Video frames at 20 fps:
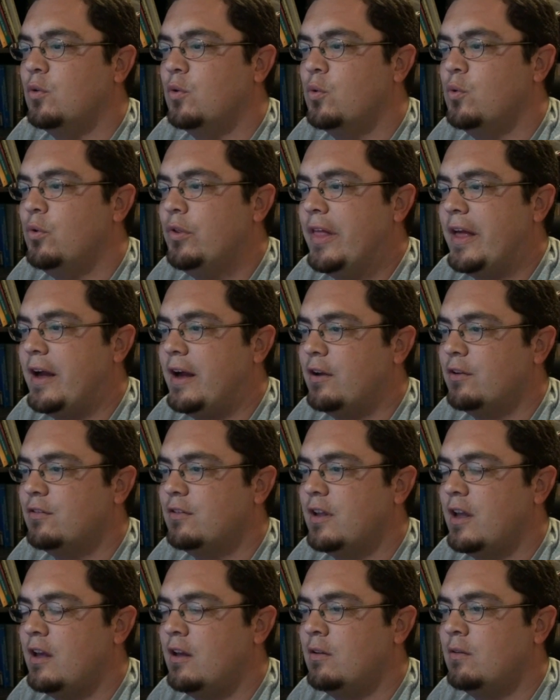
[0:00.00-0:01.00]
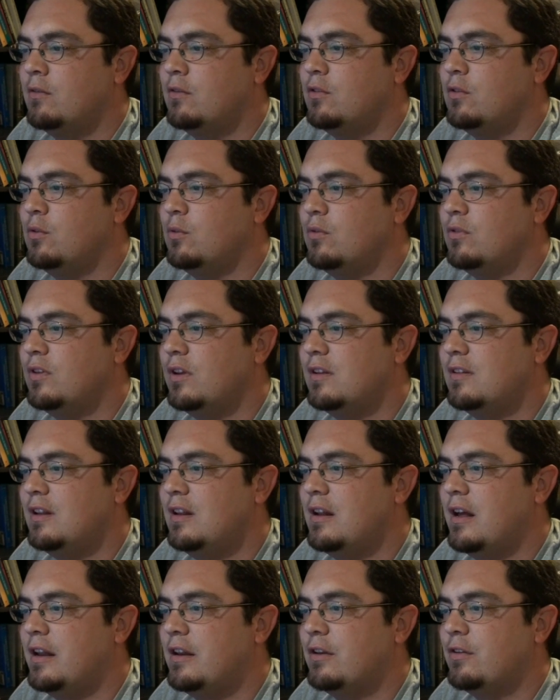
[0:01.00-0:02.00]
to cool the house down to
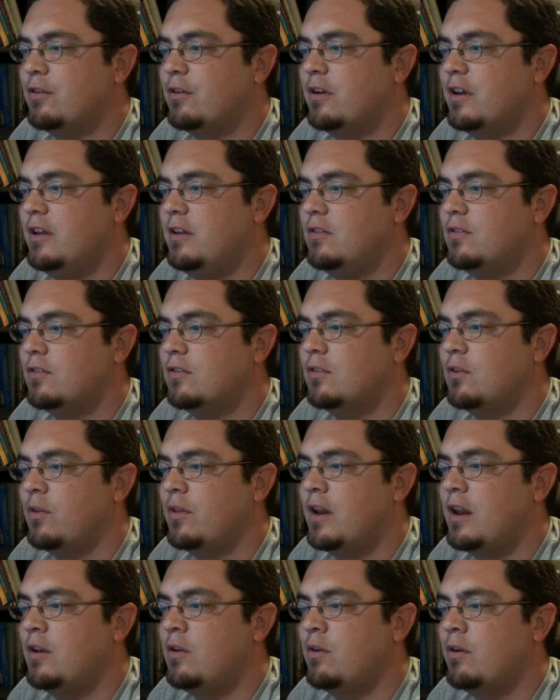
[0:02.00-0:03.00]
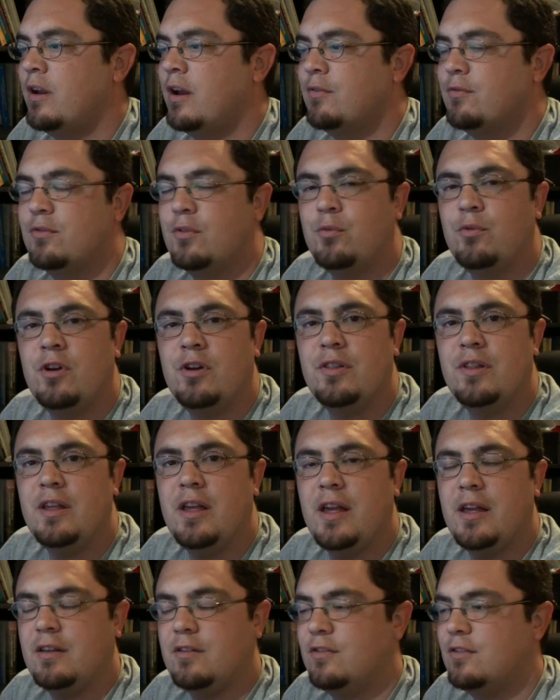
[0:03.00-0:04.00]
69 degrees so that I don't have to run
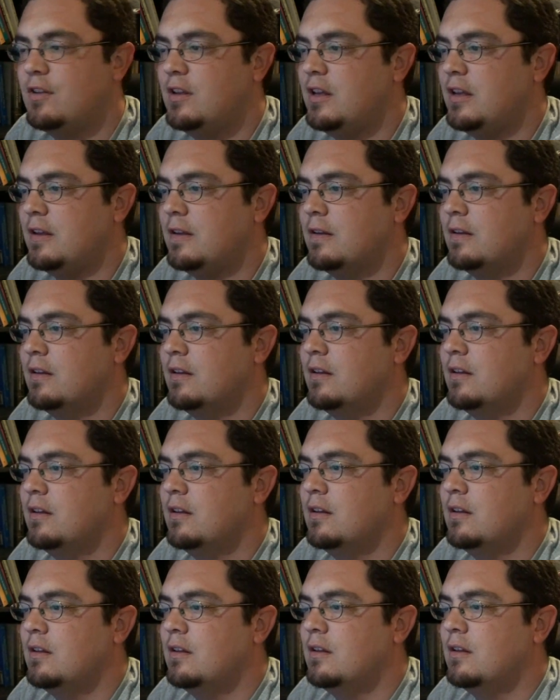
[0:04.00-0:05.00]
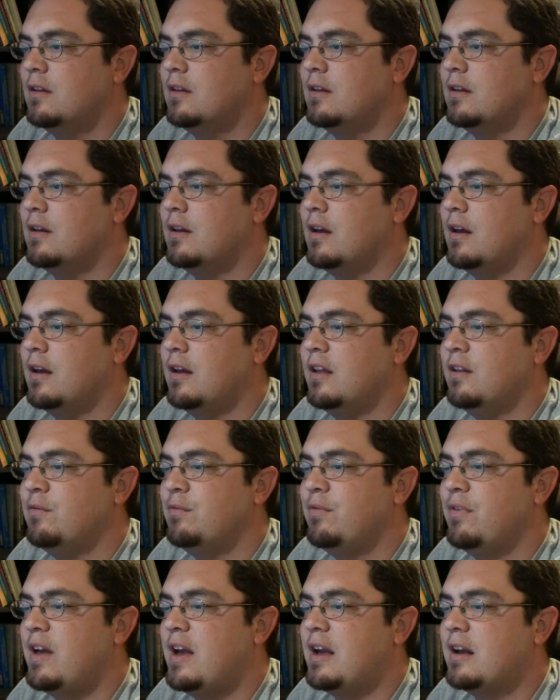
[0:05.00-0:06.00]
the AC.
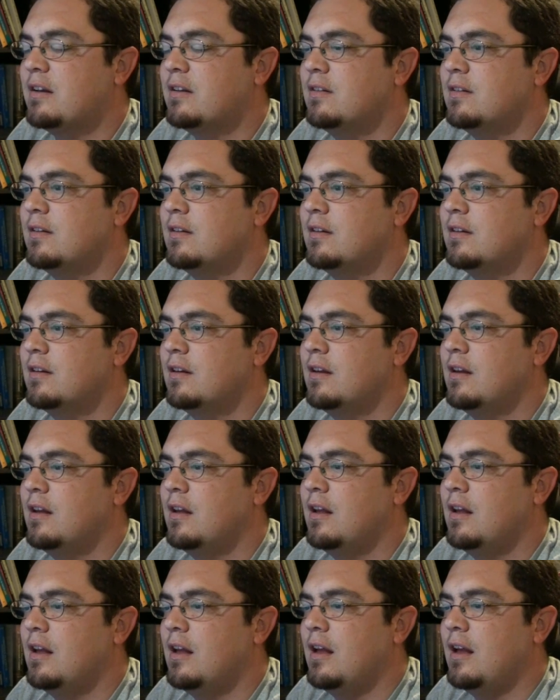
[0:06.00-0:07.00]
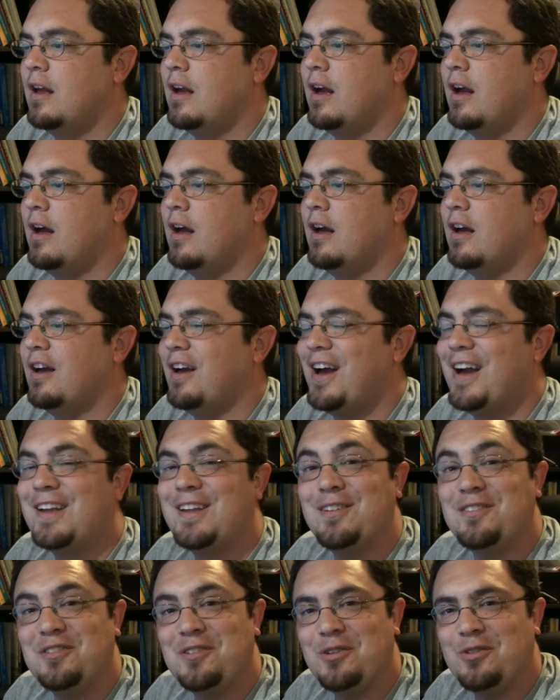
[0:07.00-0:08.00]
In fact,
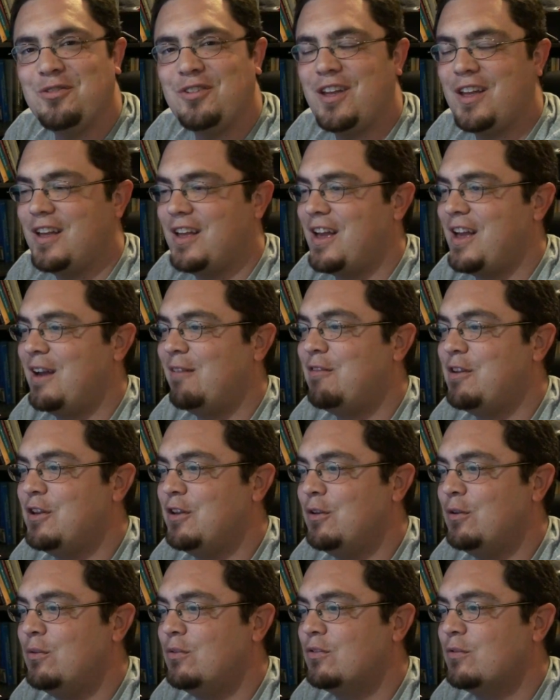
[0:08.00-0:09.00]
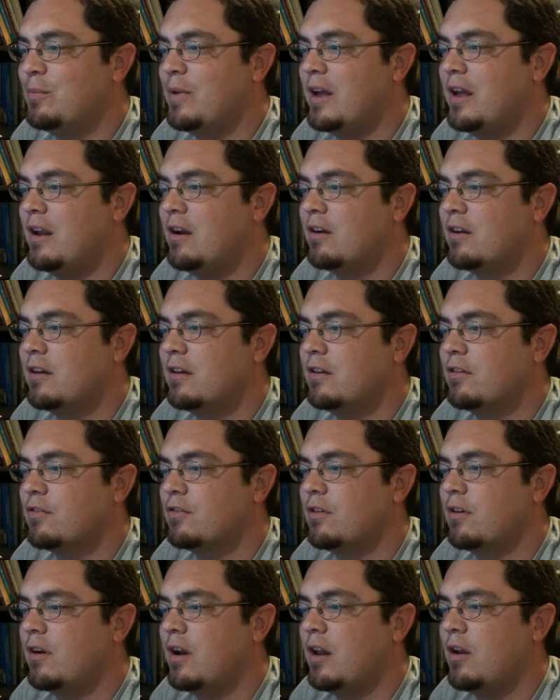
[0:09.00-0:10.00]
I can still say I haven't used my air
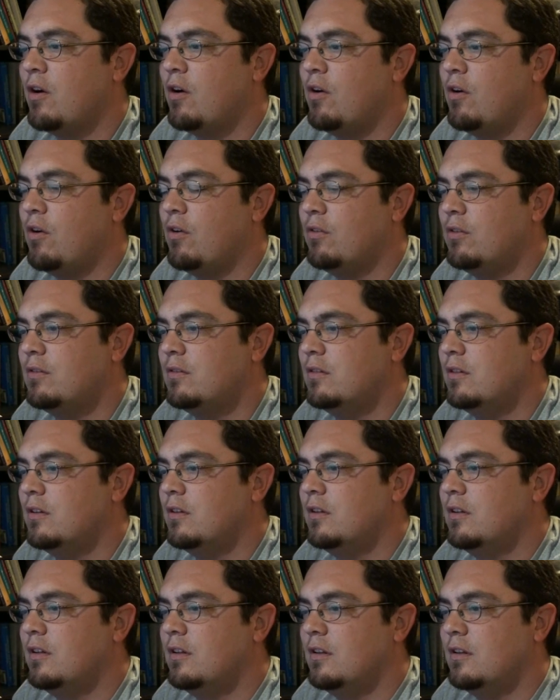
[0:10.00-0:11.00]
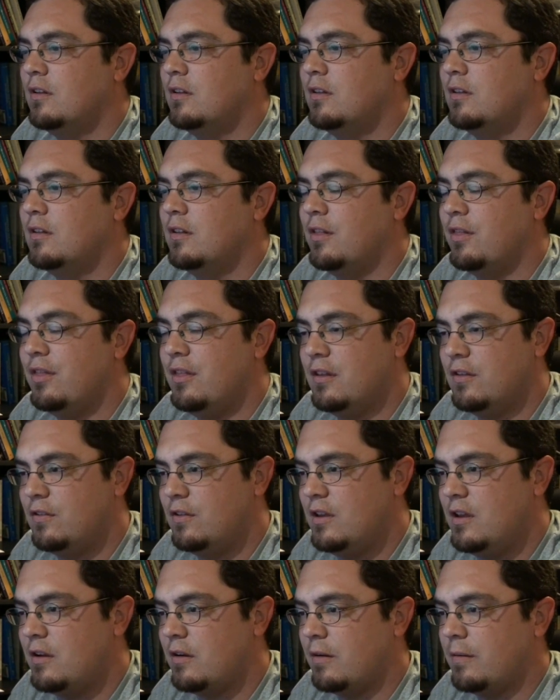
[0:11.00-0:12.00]
conditioner at all
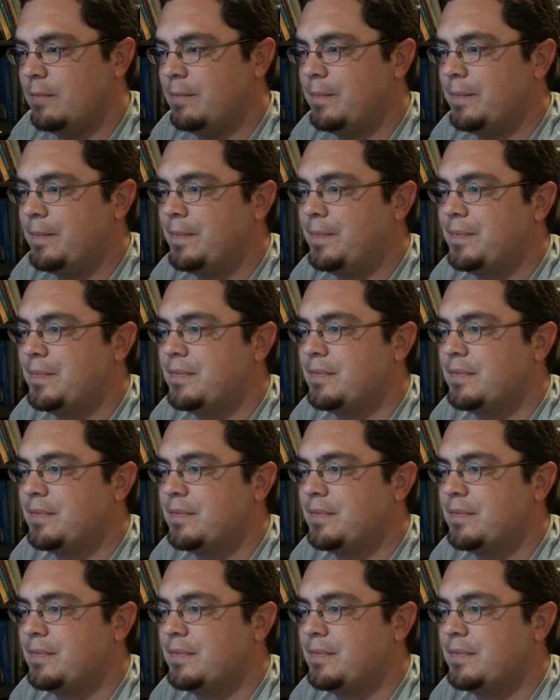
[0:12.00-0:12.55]
this year.